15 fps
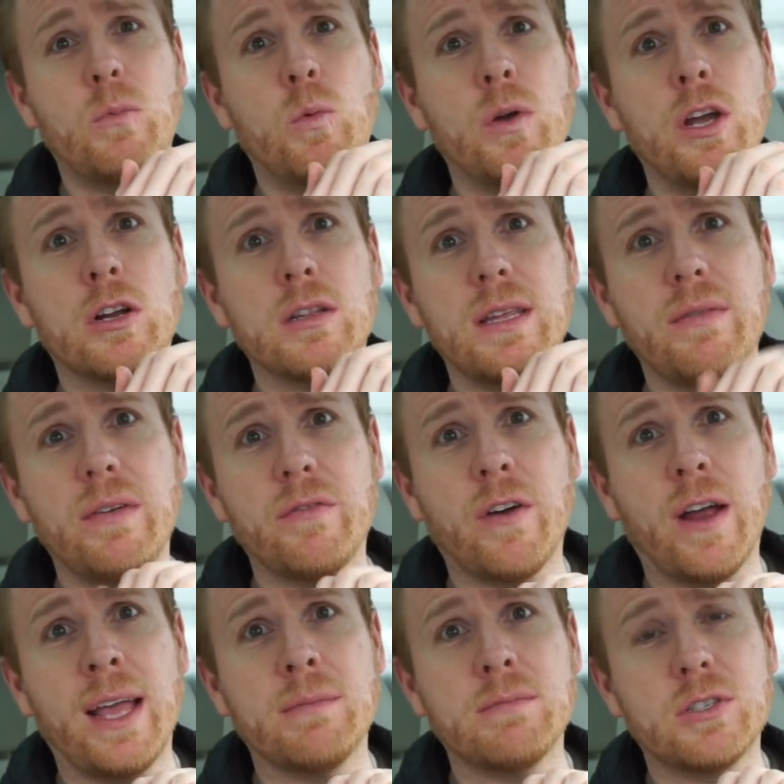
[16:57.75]
we are leaving
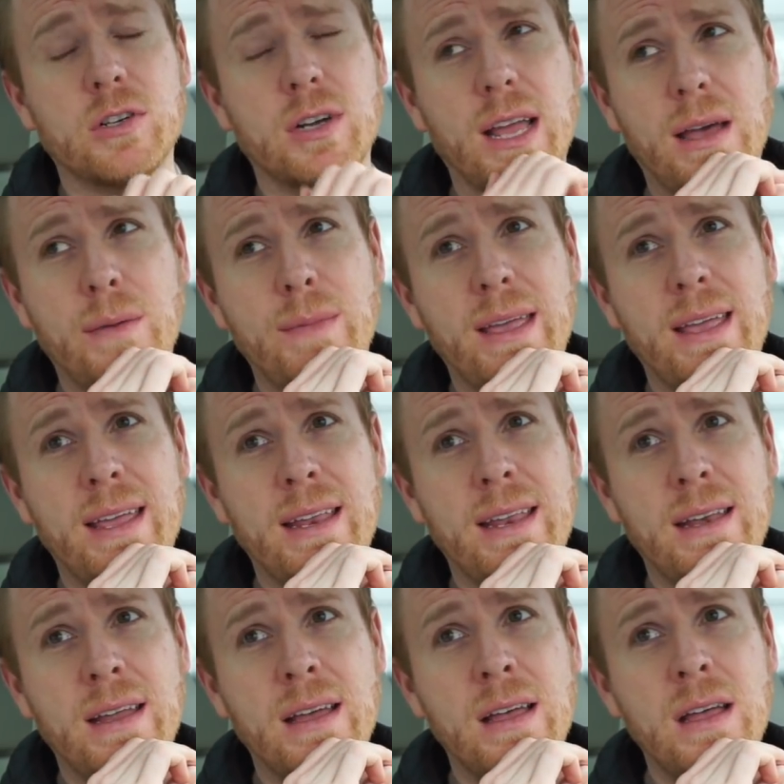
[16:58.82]
for Amsterdam
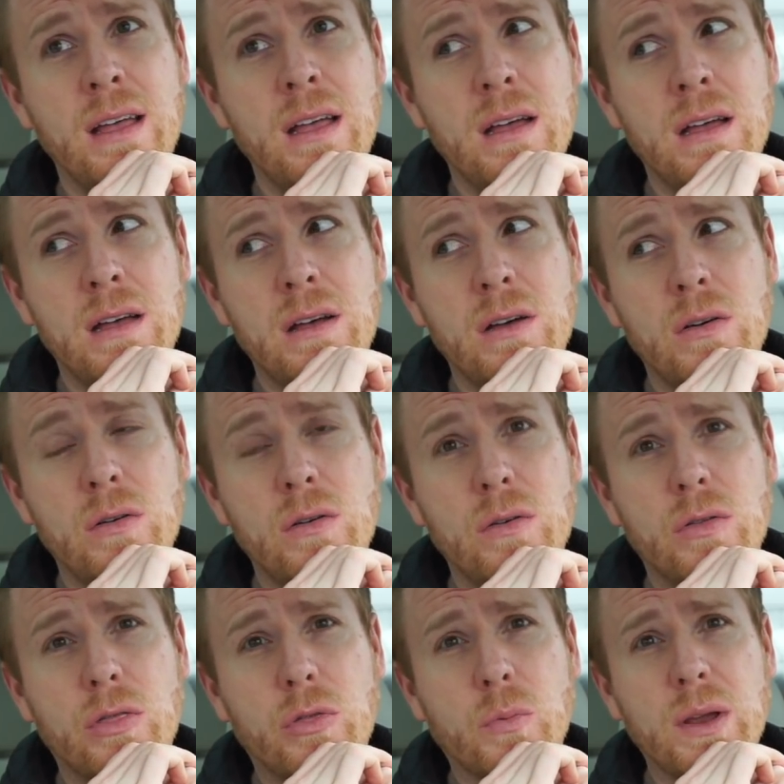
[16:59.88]
in
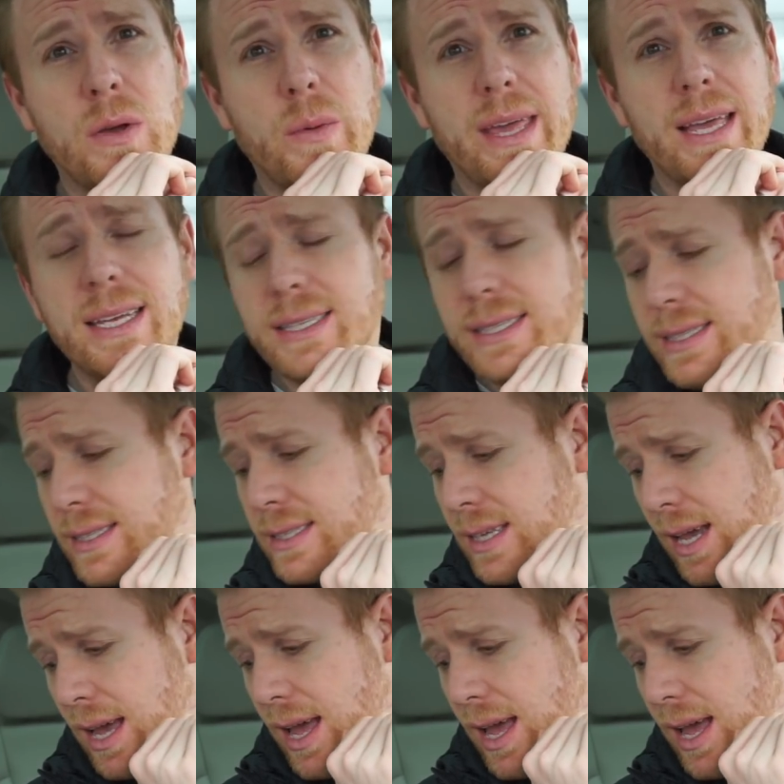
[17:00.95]
three weeks.